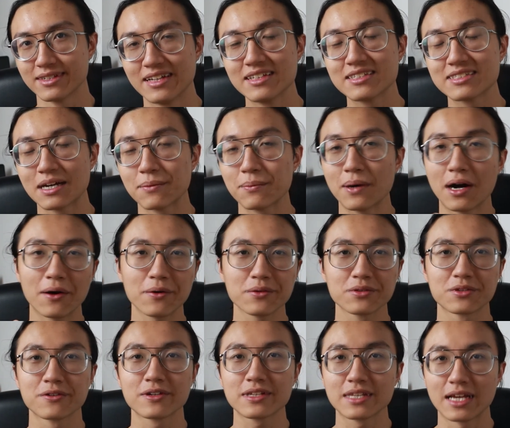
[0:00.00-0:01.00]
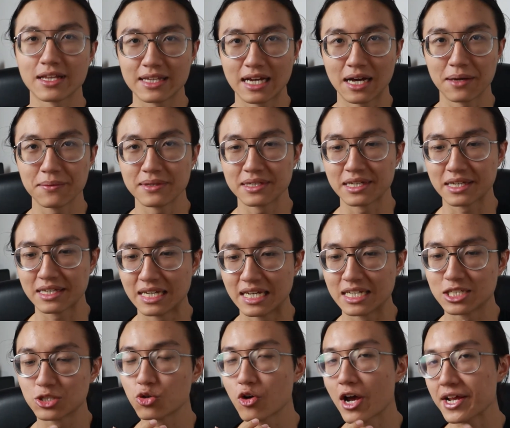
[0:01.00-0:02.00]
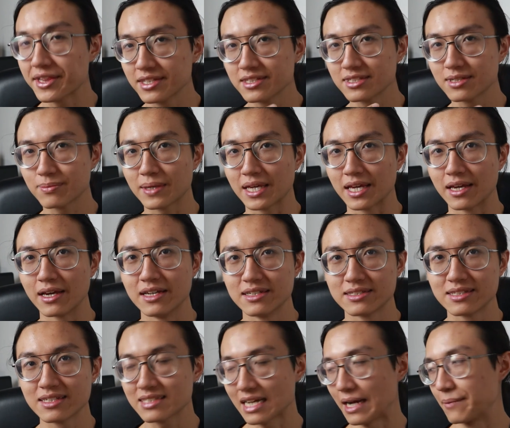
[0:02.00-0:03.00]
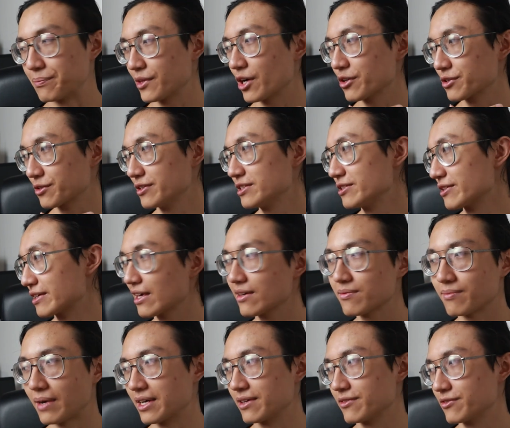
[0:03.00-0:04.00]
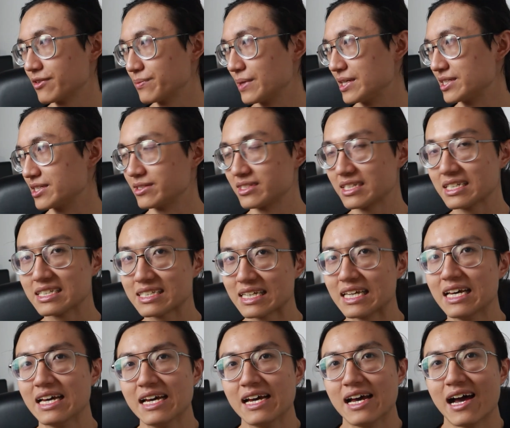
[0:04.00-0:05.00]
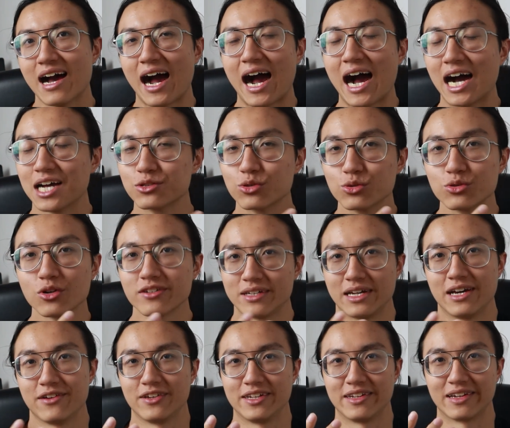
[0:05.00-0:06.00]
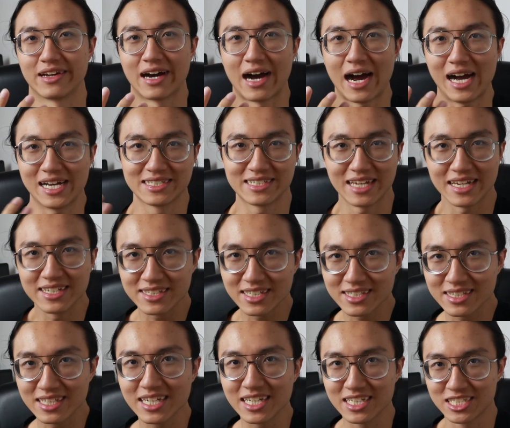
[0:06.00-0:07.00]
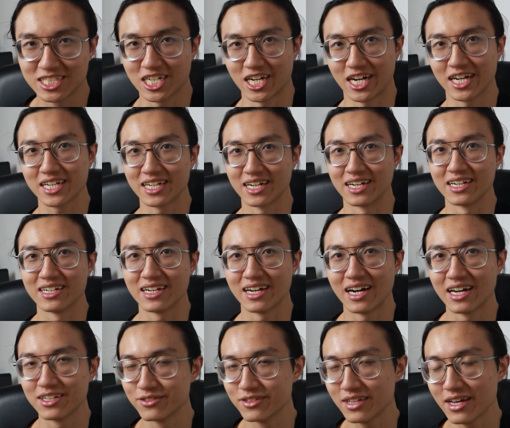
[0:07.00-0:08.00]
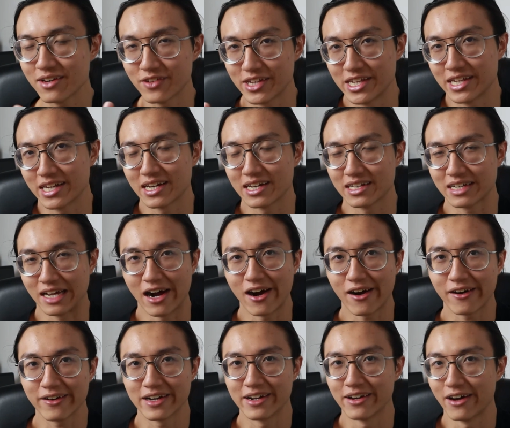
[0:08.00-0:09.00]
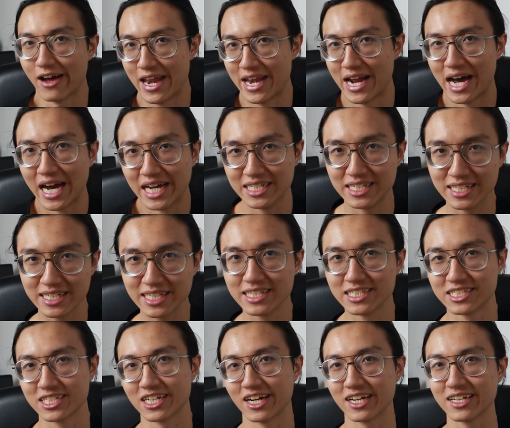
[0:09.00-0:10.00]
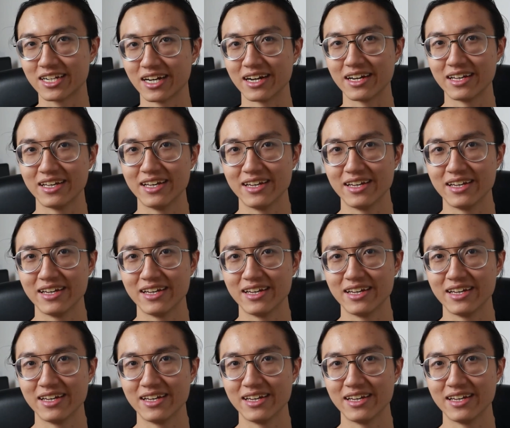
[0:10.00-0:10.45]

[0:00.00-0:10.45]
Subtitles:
Then somehow during that time, he threatens me, since I'm not going to give my information, since I do not have an identity in China. I don't have a card, an ID in China.